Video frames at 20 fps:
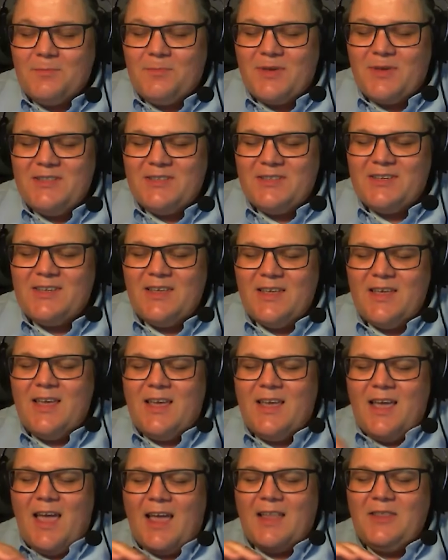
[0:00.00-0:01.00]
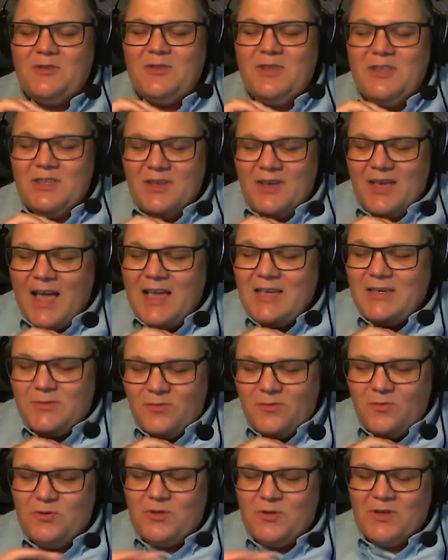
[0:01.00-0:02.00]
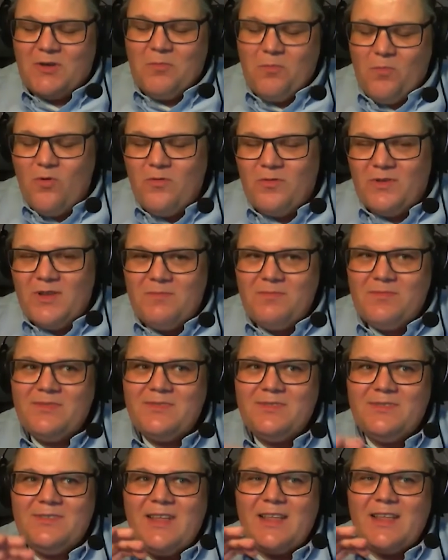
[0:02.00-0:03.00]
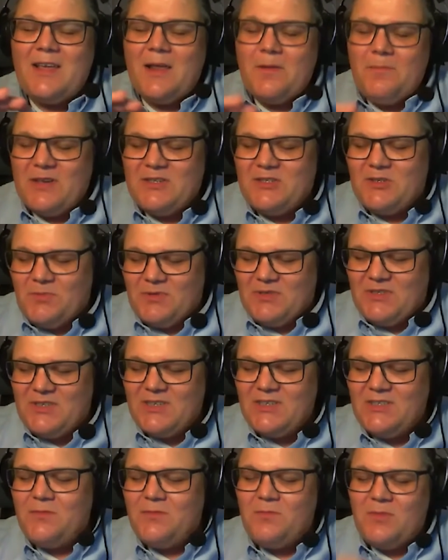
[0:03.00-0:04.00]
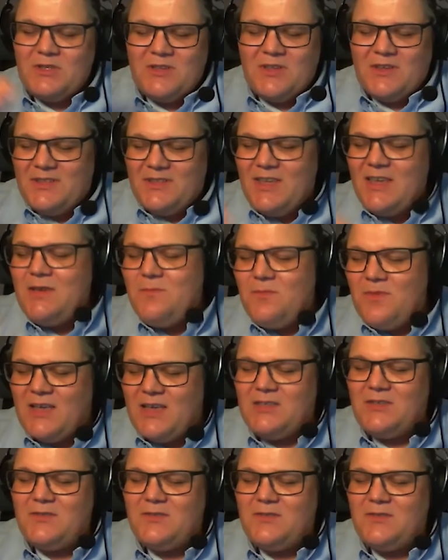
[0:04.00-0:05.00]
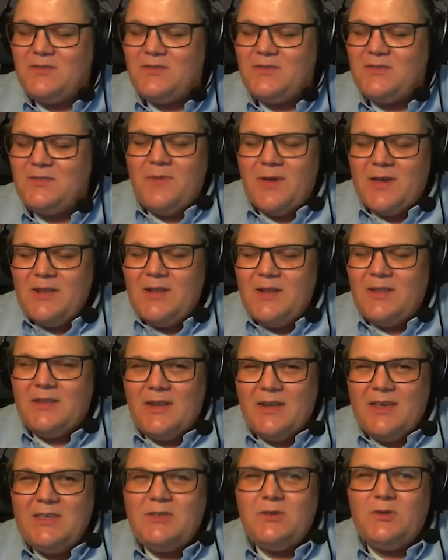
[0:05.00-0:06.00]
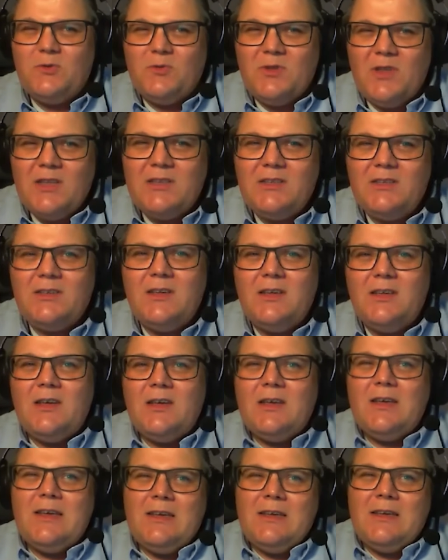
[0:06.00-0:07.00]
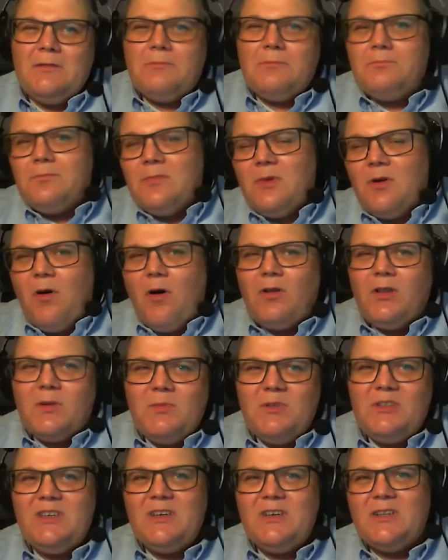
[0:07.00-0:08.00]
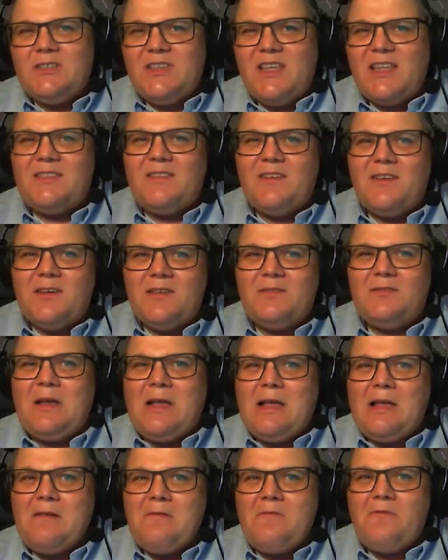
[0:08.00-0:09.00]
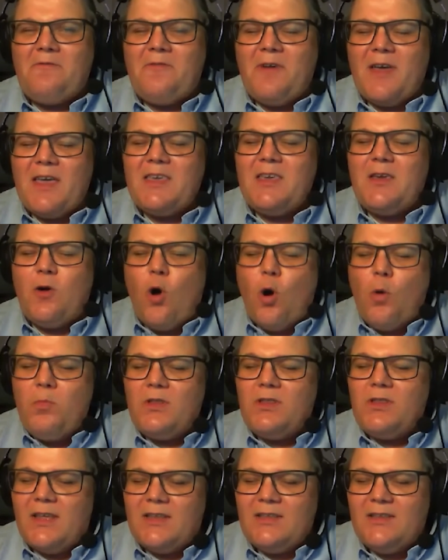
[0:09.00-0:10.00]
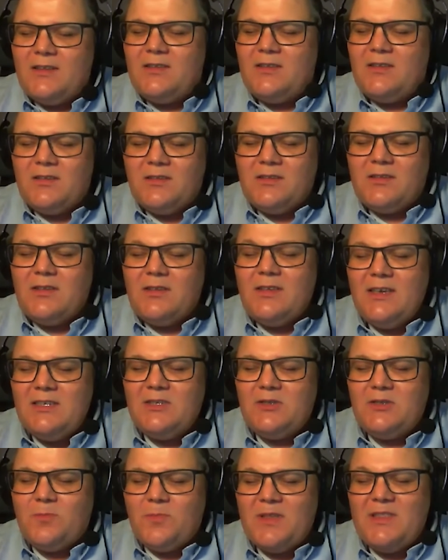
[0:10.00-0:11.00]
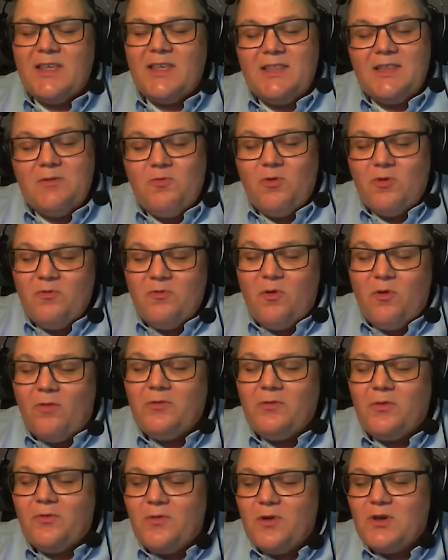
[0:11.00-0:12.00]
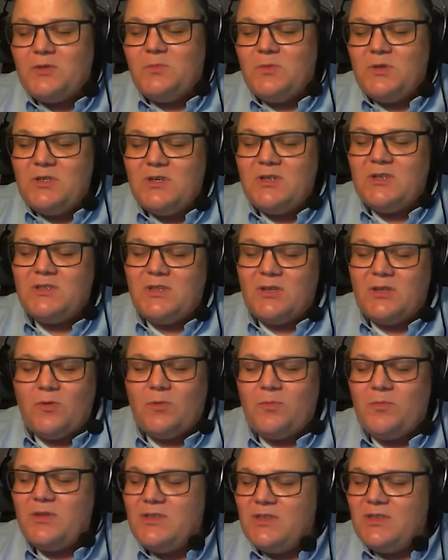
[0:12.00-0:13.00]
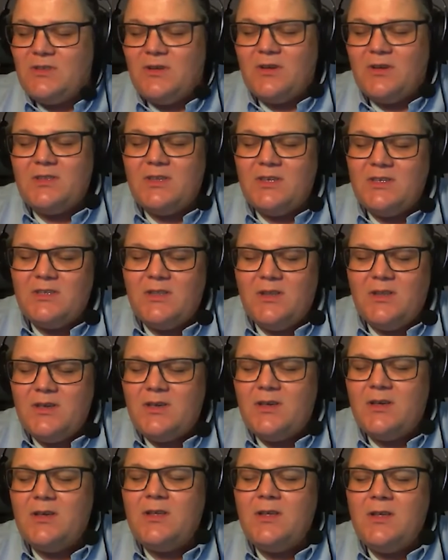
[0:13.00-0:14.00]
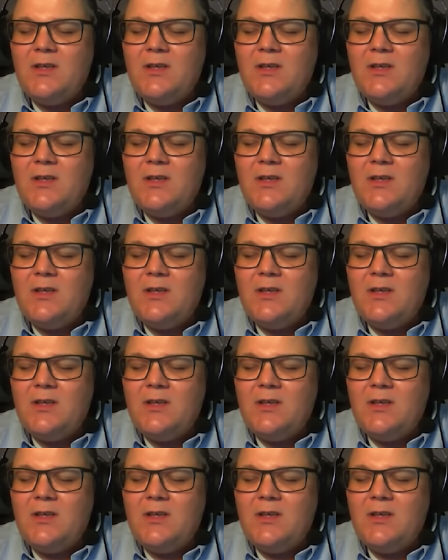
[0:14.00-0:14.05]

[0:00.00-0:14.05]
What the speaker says: the printer, and you need a gas flow to remove them. That can mess up a system, but titanium has very little issues with that. Other materials that are very common and that are easy to print, and they were of the first materials that were printed, are things like